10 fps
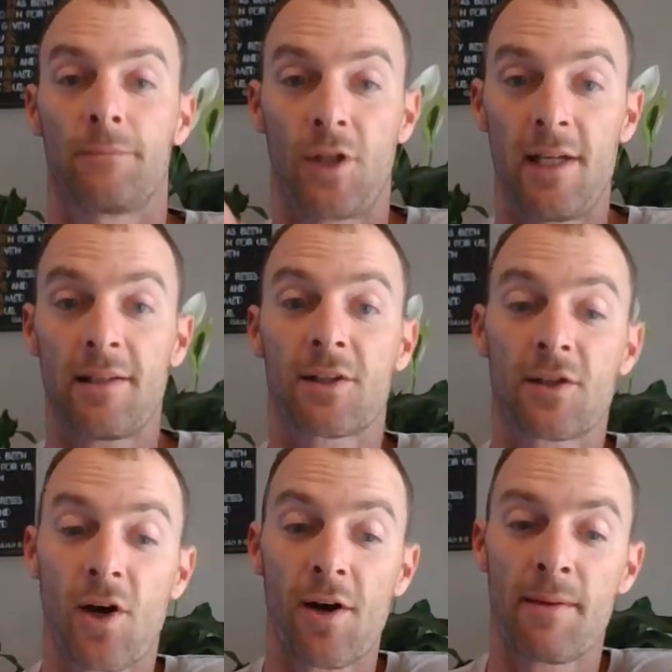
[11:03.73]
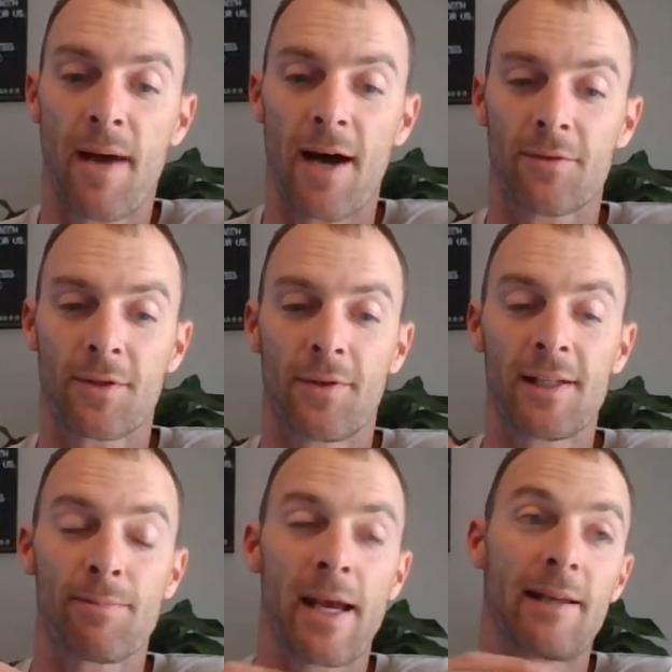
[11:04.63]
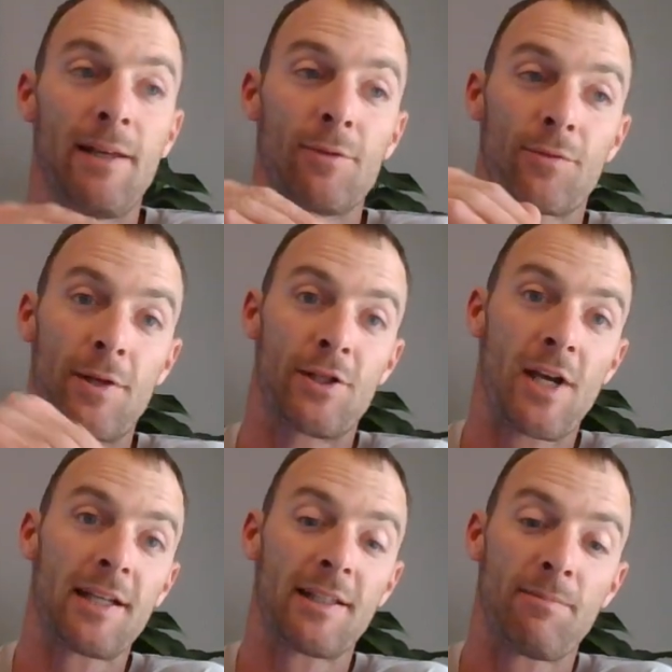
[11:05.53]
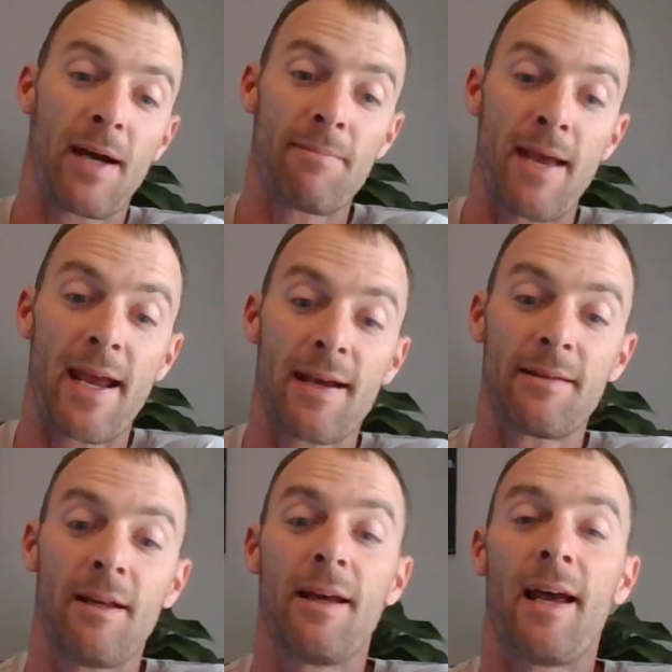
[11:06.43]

Jesus sought him out. So this man, he was rejected by man,